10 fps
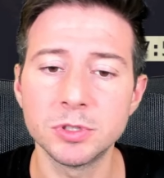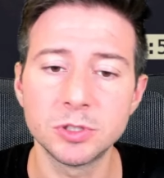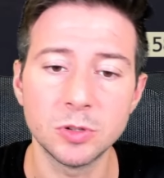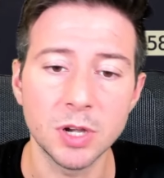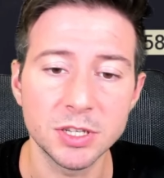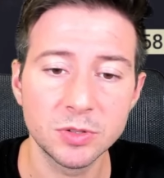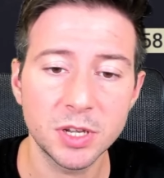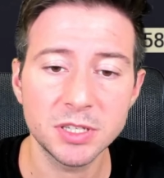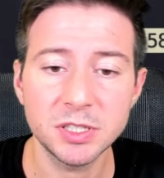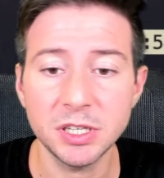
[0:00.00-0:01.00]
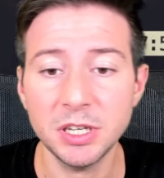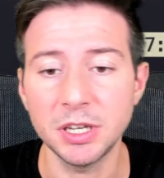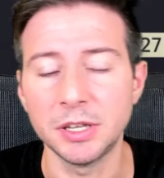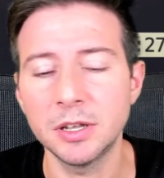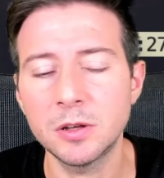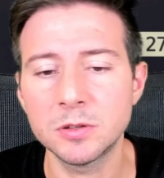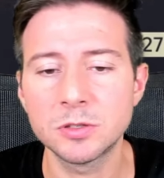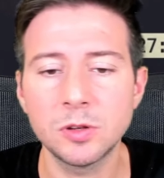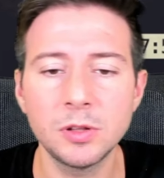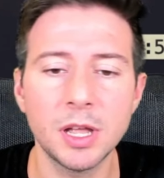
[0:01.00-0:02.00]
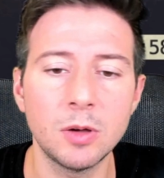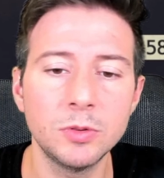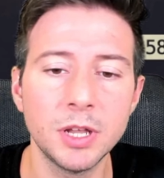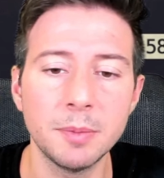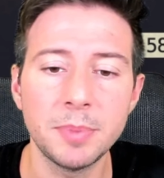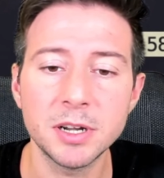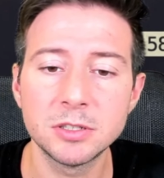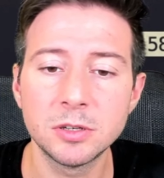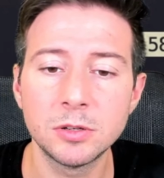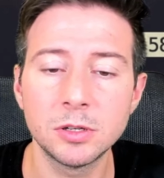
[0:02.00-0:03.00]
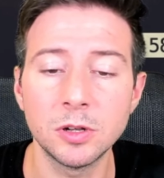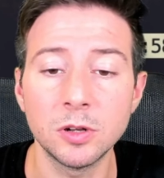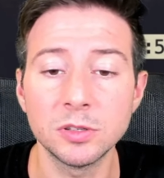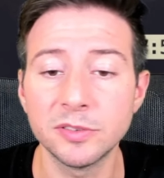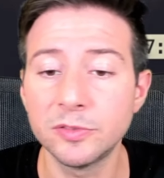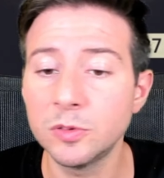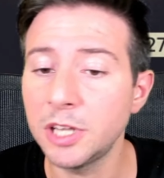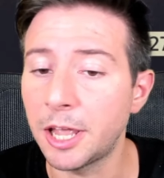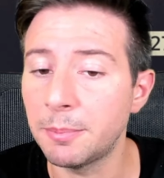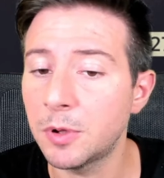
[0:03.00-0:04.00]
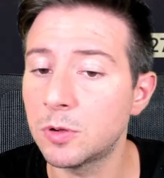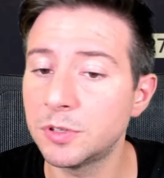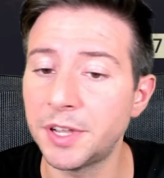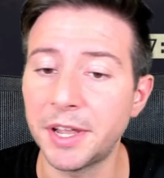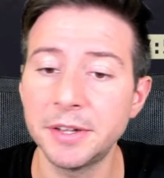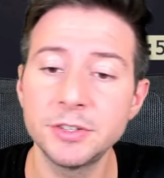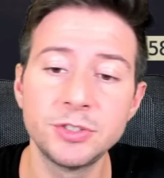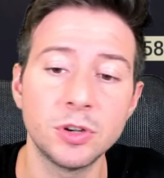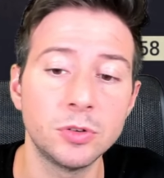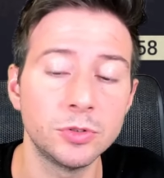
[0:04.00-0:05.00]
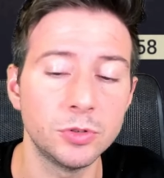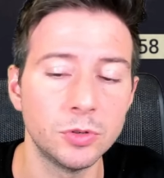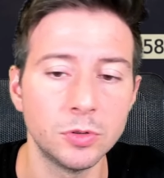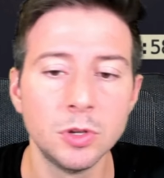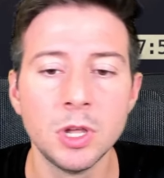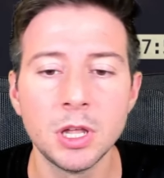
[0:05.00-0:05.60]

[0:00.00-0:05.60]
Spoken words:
So as you can see in the console now, the person.fullname contains John Doe,